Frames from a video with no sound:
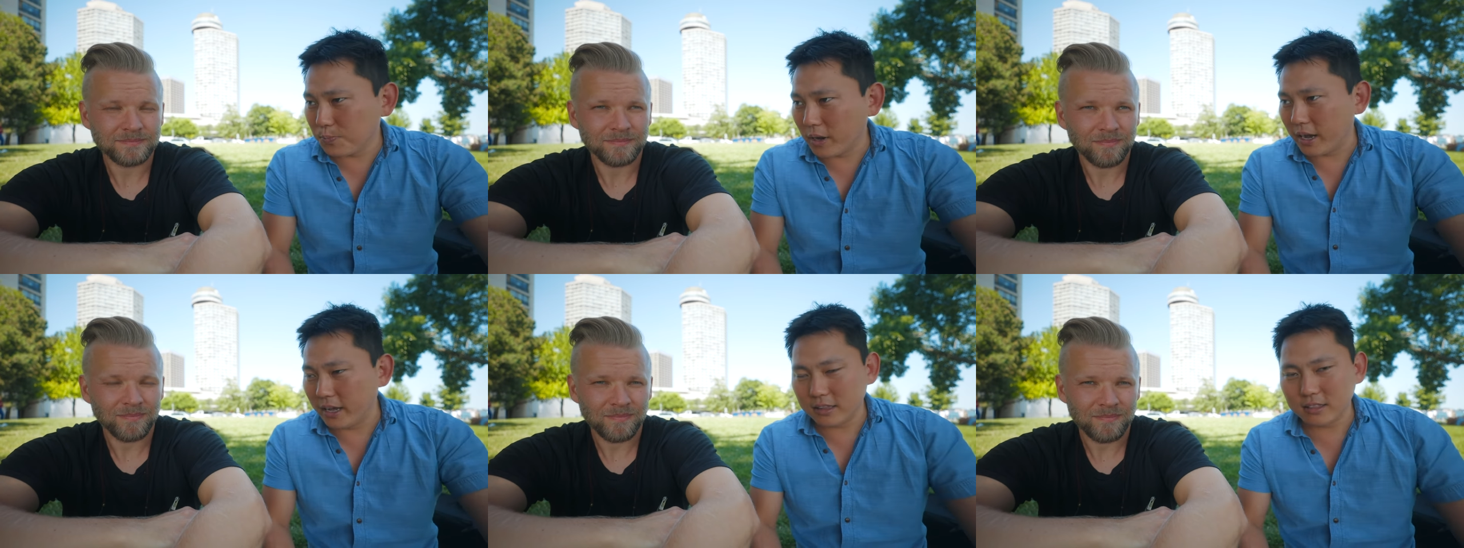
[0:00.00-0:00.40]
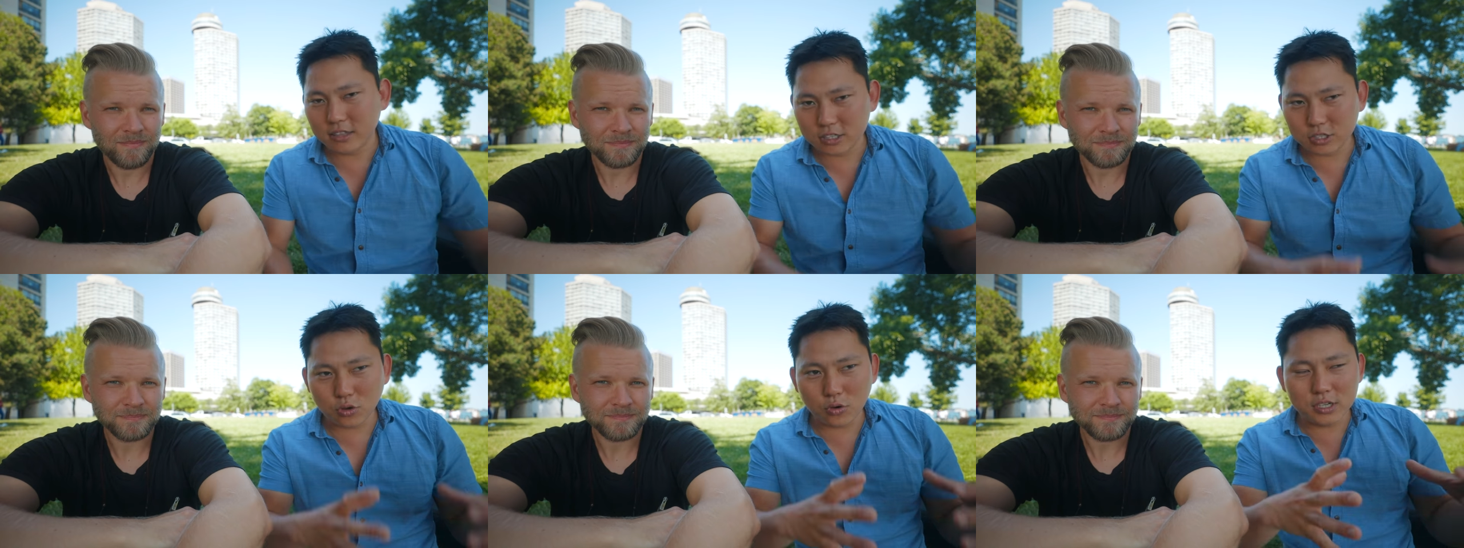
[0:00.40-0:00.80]
Speaker 1: but
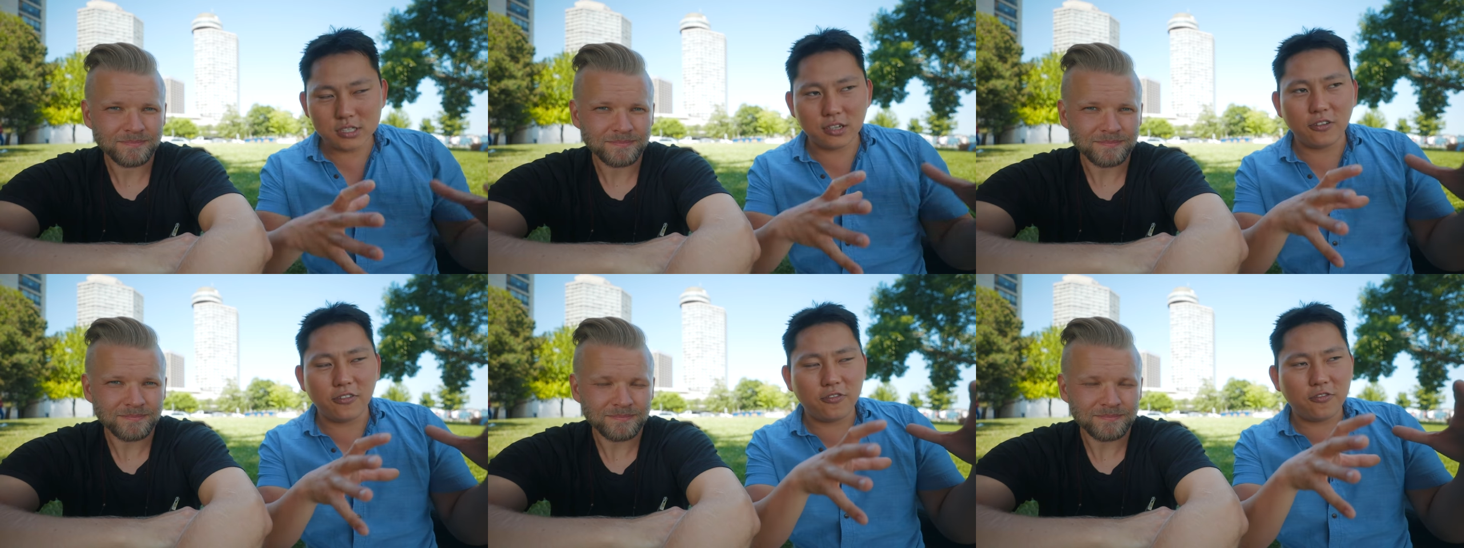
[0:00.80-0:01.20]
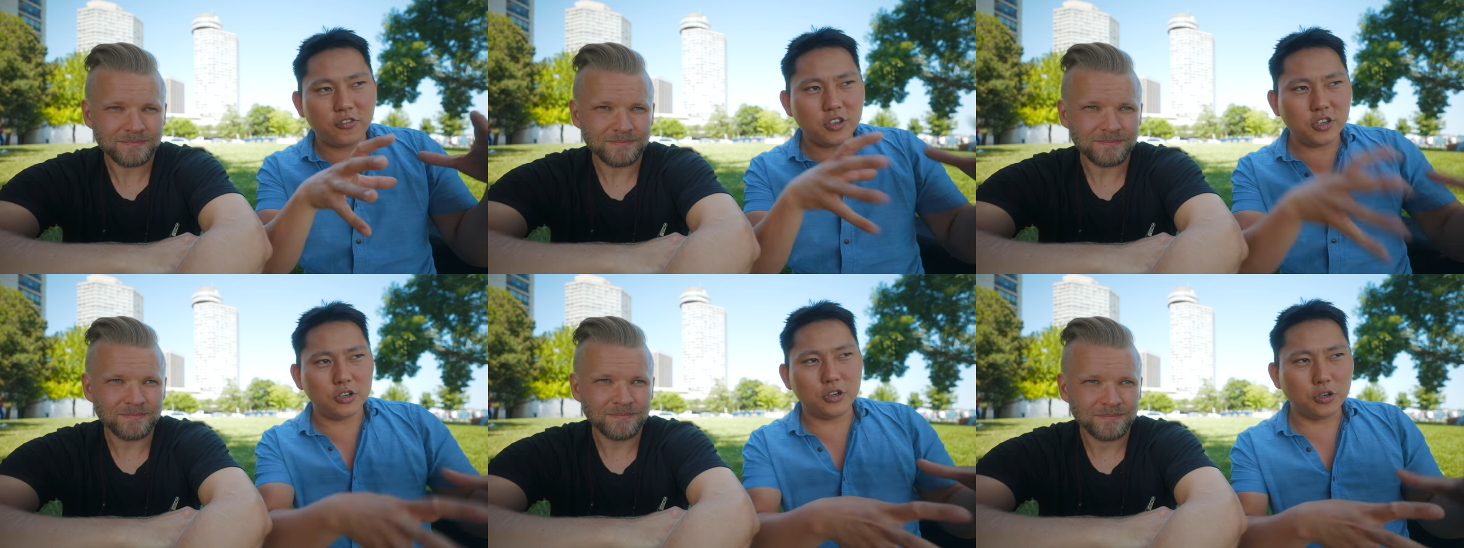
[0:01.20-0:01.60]
there's always a
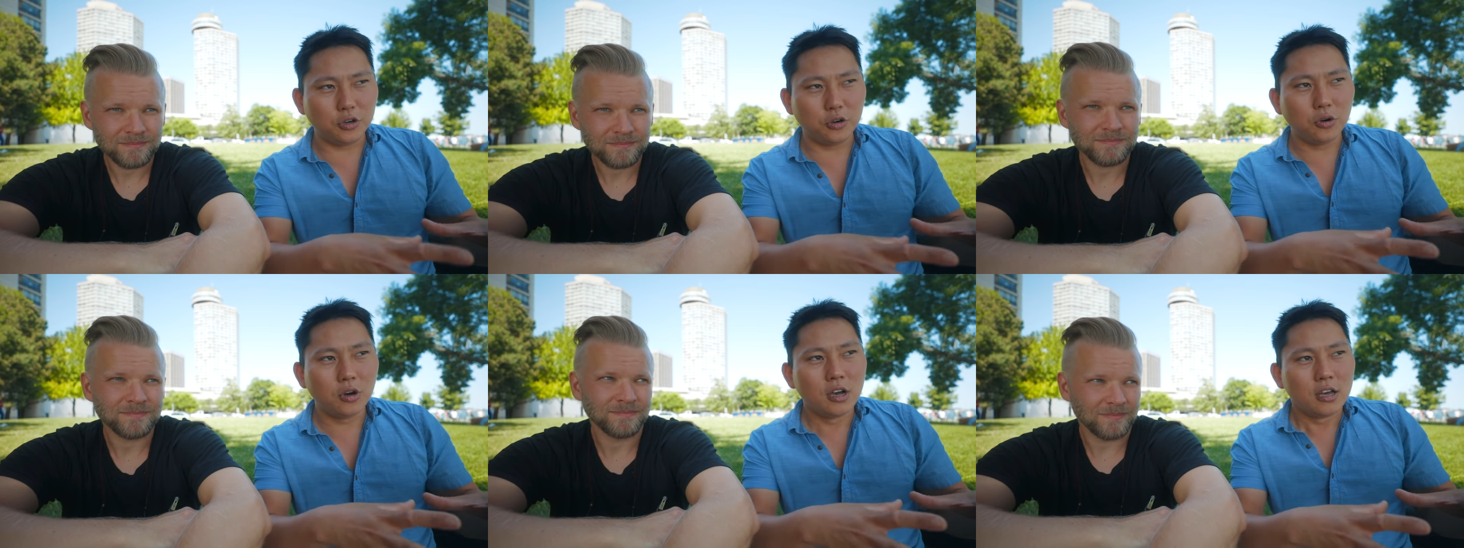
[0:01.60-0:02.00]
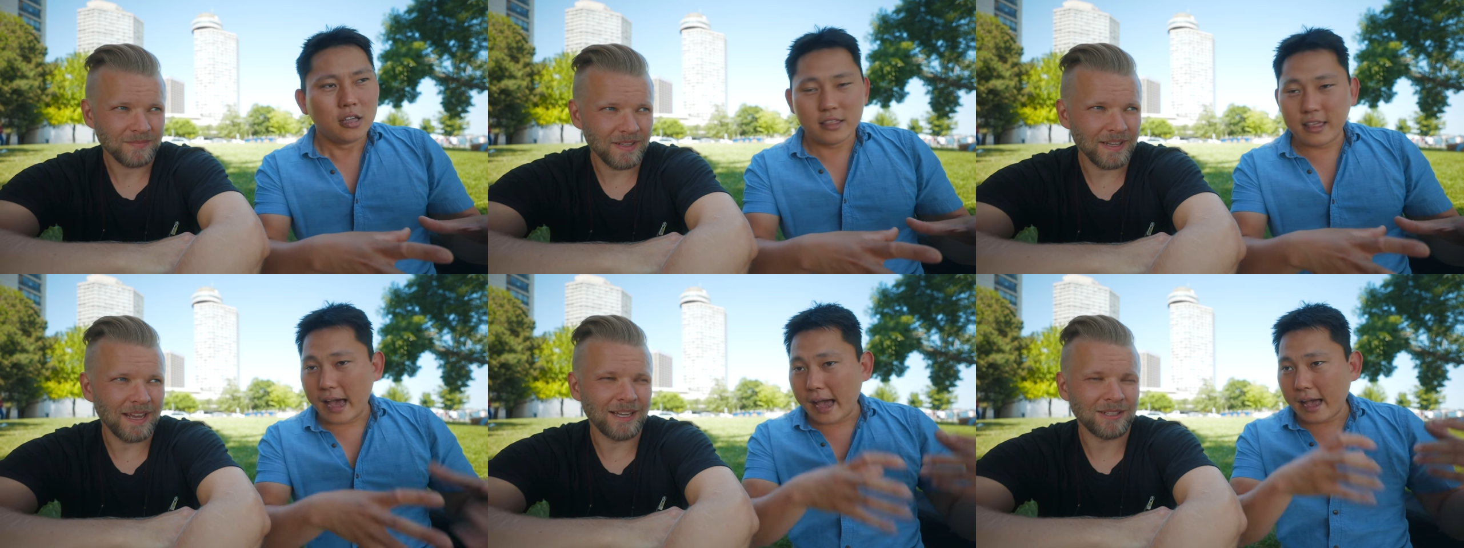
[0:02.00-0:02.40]
few
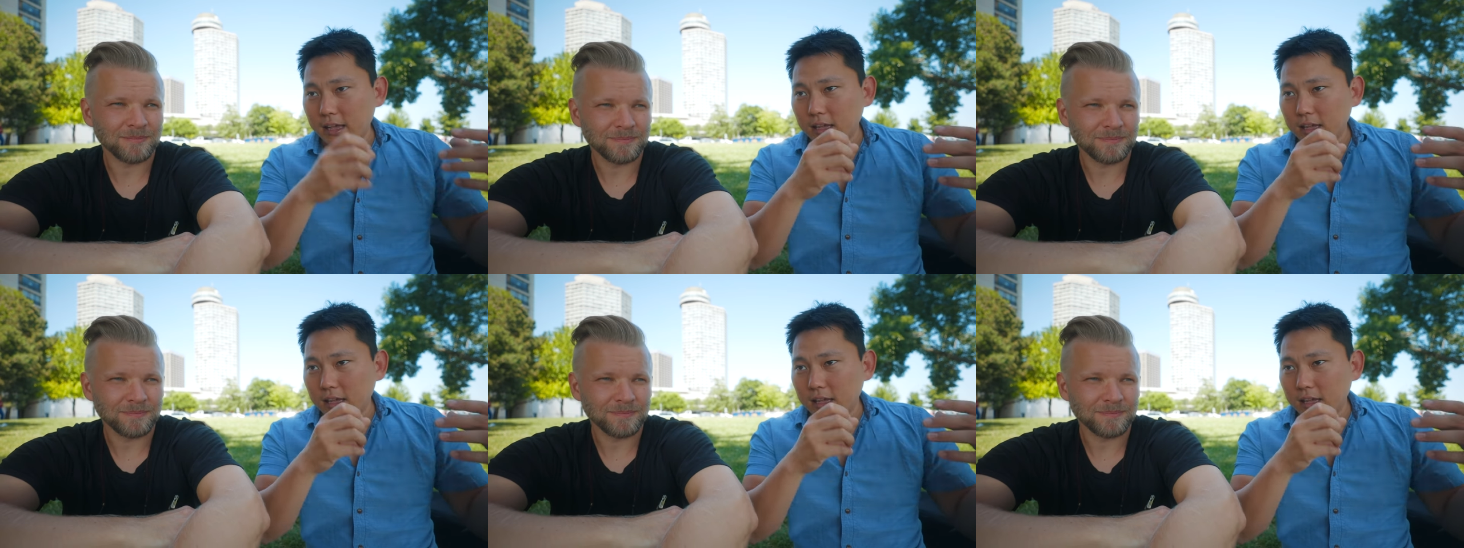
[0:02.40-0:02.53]
yeah.